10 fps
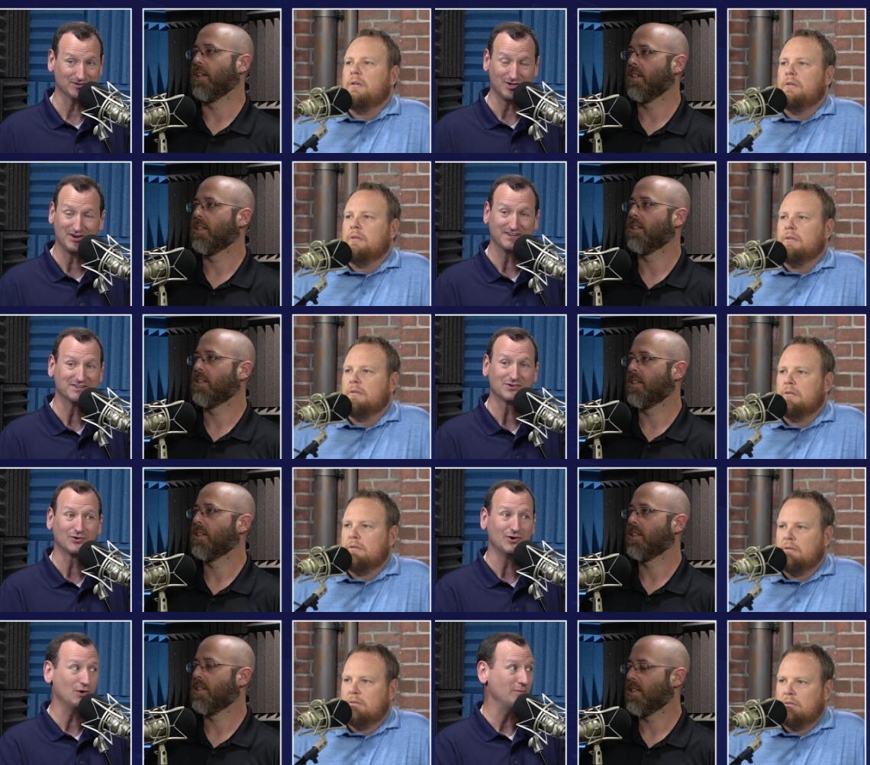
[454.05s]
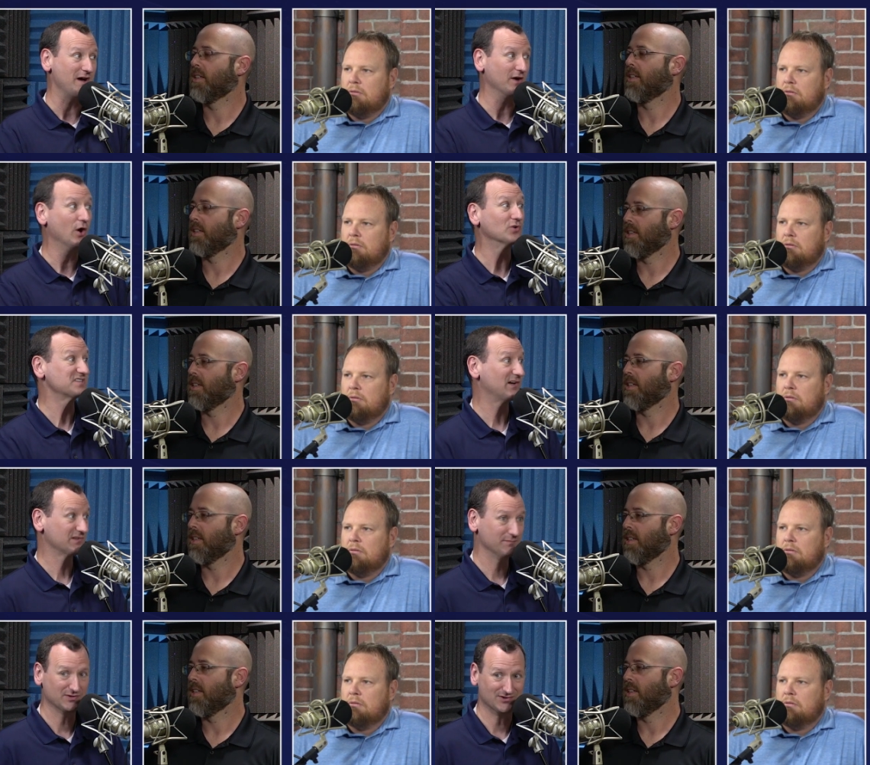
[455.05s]
Speaker 1: okay. log into Chrome on a hotel
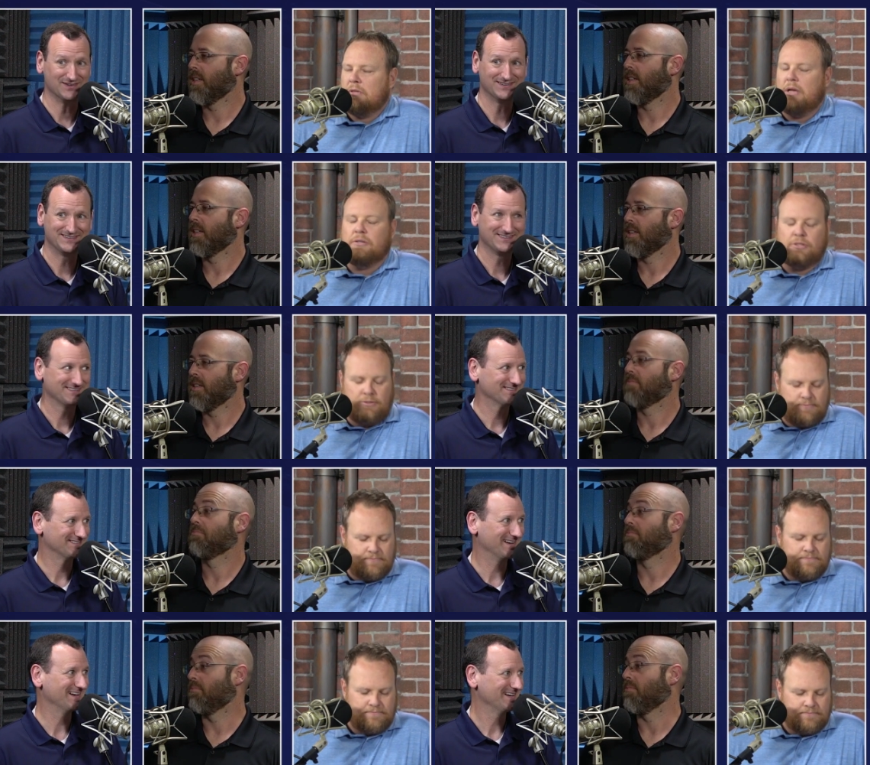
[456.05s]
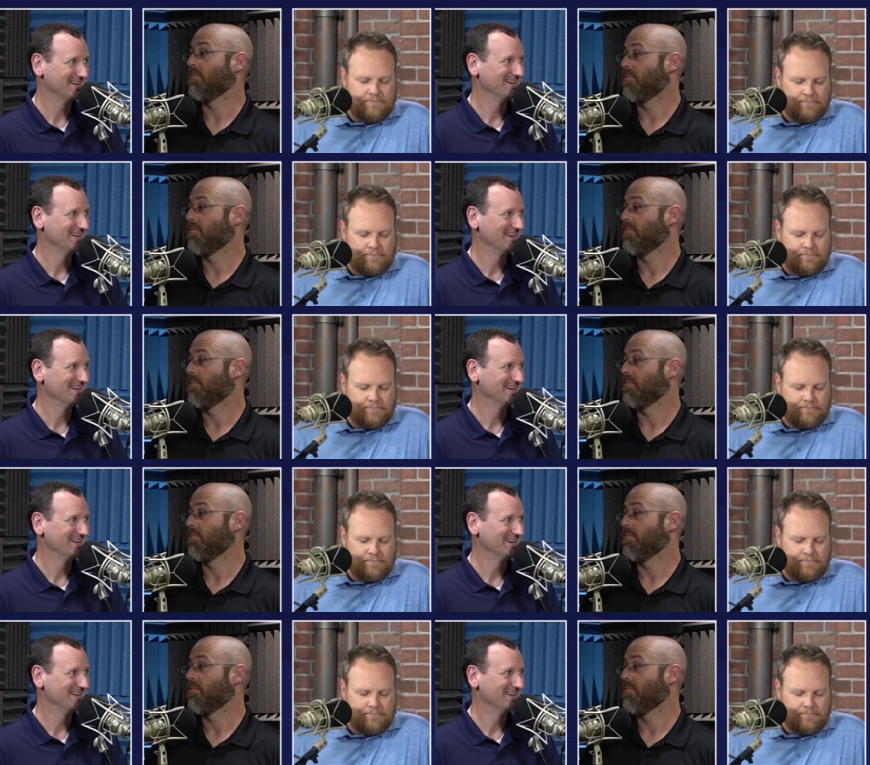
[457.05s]
computer. Gotcha. Right? Mm.